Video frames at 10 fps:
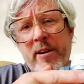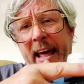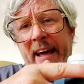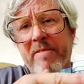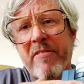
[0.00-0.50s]
to
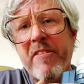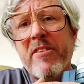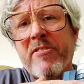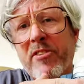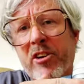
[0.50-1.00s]
have
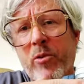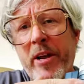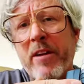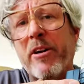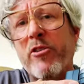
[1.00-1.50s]
this
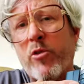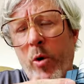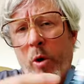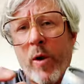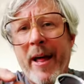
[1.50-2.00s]
degree of
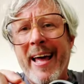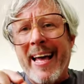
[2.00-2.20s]
control